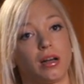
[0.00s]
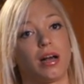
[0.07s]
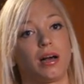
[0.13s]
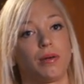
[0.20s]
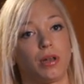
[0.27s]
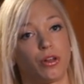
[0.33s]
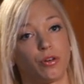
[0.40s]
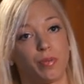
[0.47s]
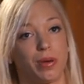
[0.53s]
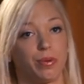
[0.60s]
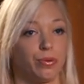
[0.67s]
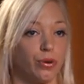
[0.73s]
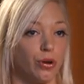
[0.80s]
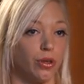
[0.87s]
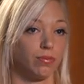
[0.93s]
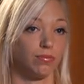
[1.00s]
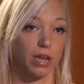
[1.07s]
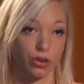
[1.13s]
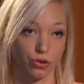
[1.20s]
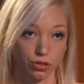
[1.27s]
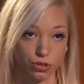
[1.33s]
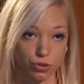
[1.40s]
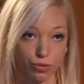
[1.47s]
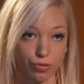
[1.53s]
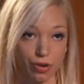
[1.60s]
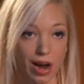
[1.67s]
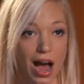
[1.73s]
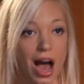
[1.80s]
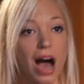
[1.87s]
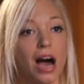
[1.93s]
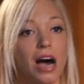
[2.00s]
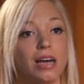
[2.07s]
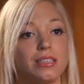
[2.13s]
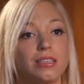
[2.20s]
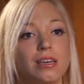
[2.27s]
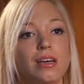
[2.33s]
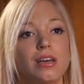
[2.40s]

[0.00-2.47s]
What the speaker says: a lot of people know, are not as good for our heart.